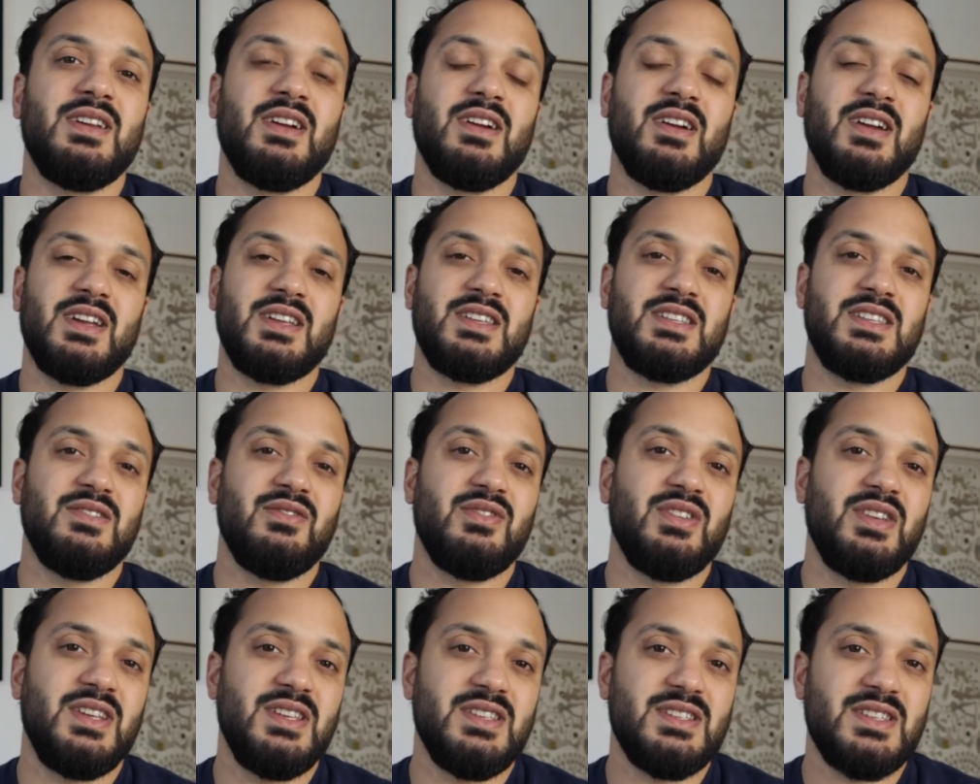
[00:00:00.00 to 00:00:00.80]
their
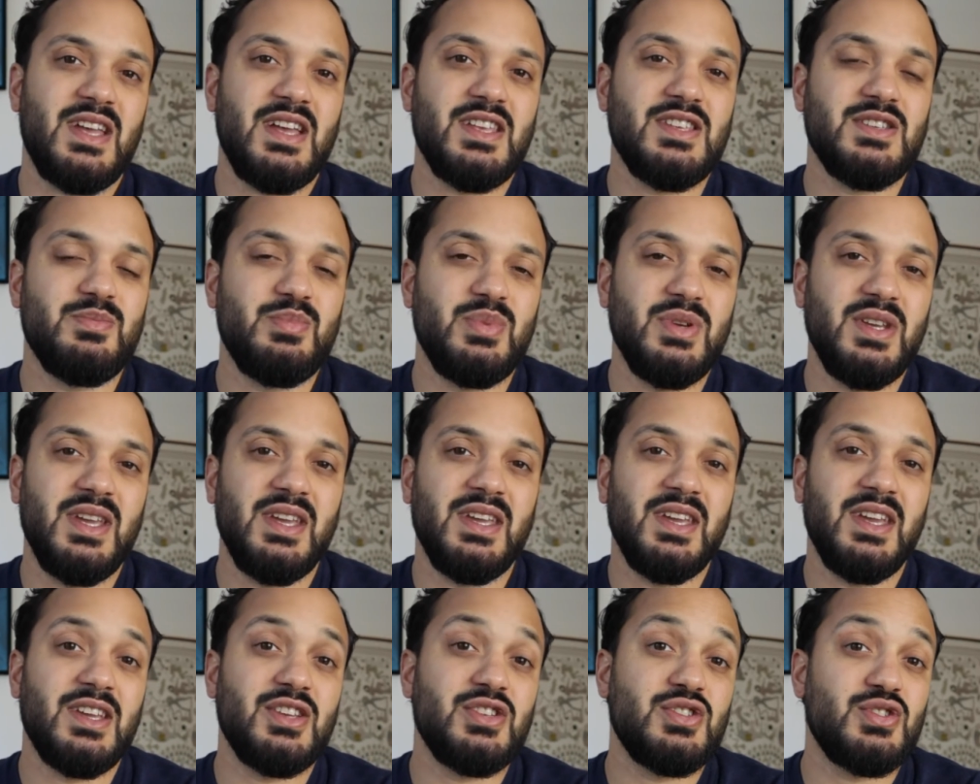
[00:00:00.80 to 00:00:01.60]
activities as
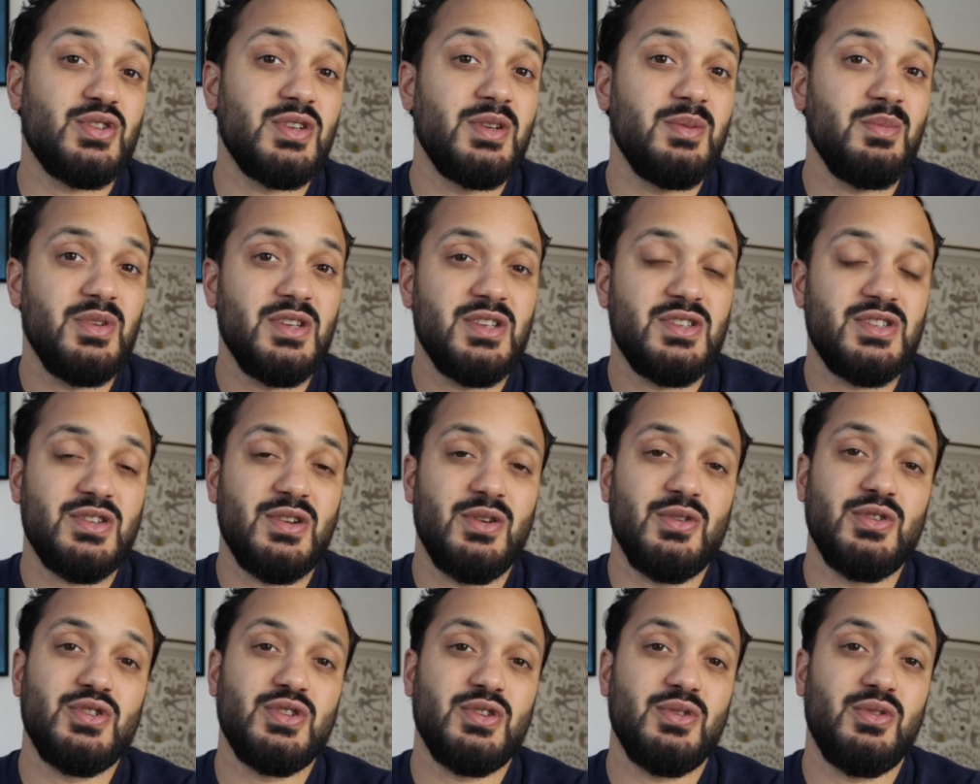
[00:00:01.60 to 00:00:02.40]
being extremely
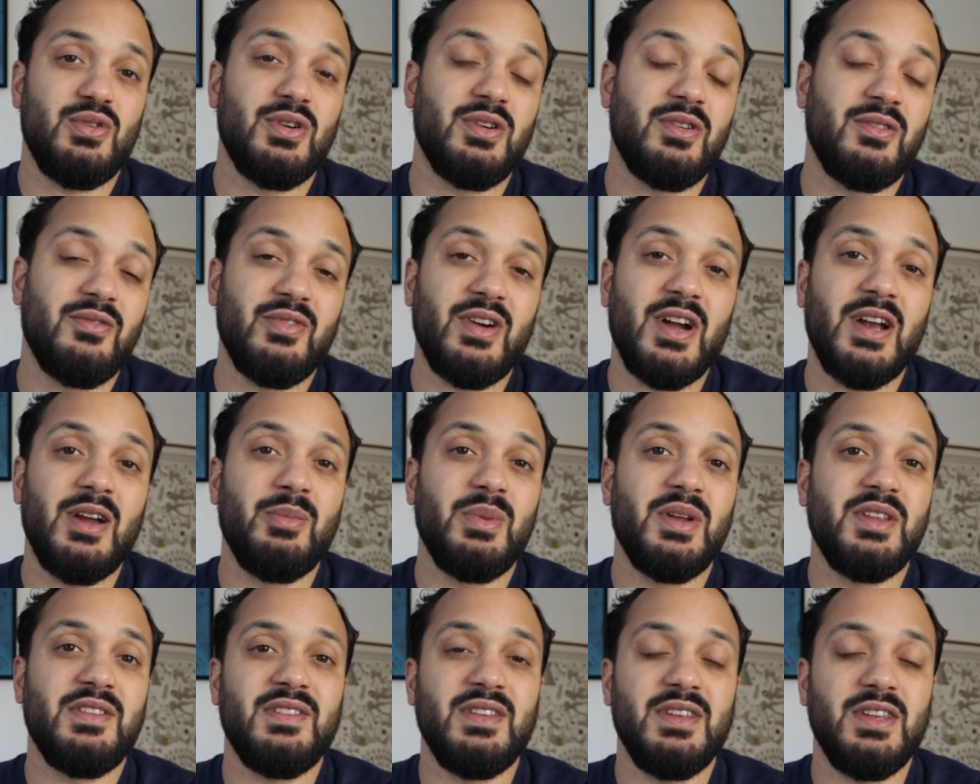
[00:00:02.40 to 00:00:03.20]
social or
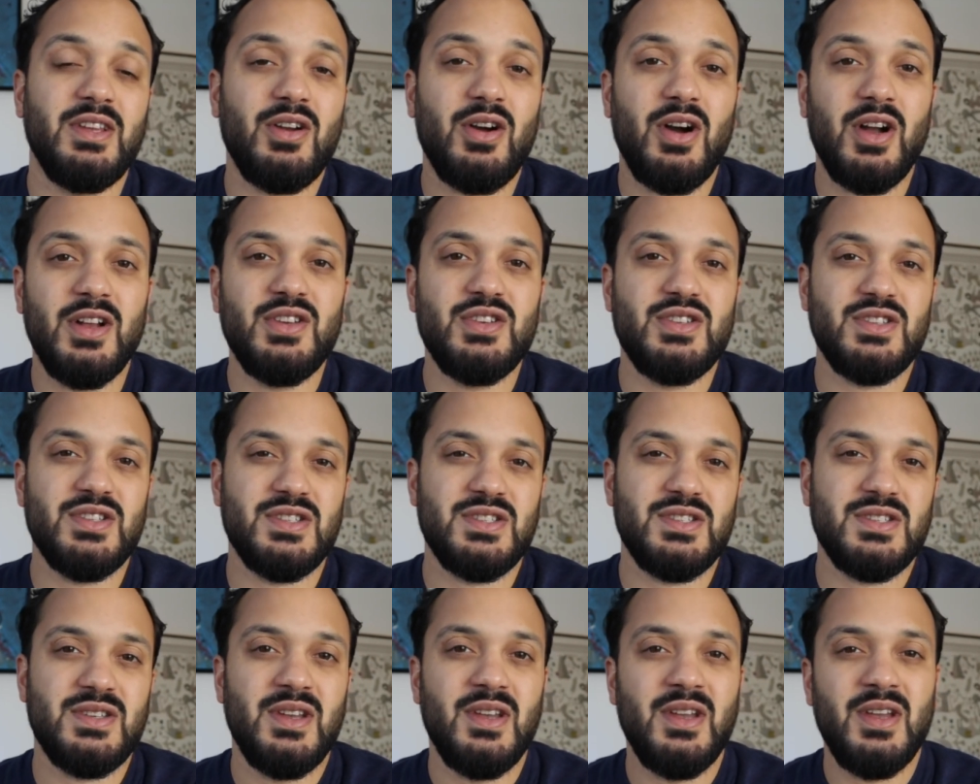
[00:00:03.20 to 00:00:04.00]
environmentally
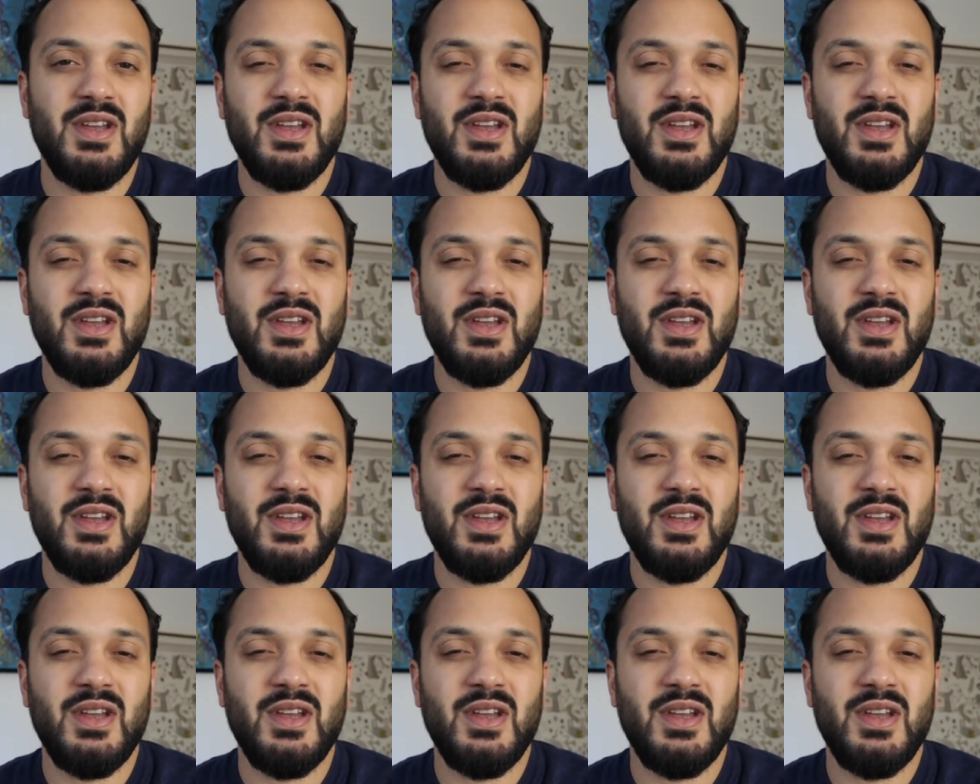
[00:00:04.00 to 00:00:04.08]
conscious